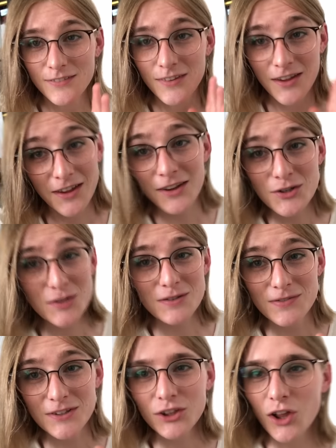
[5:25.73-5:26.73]
I actually
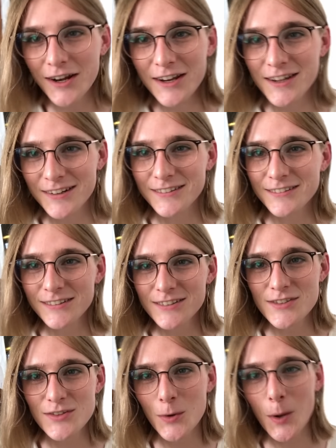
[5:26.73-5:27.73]
feel lightheaded,
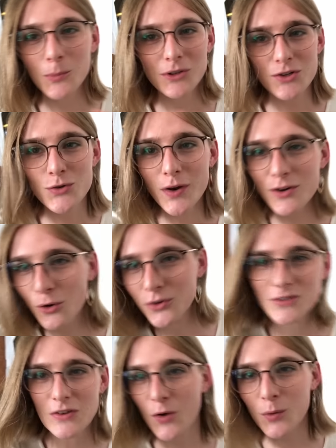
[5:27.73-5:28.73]
so I'm gonna try not to go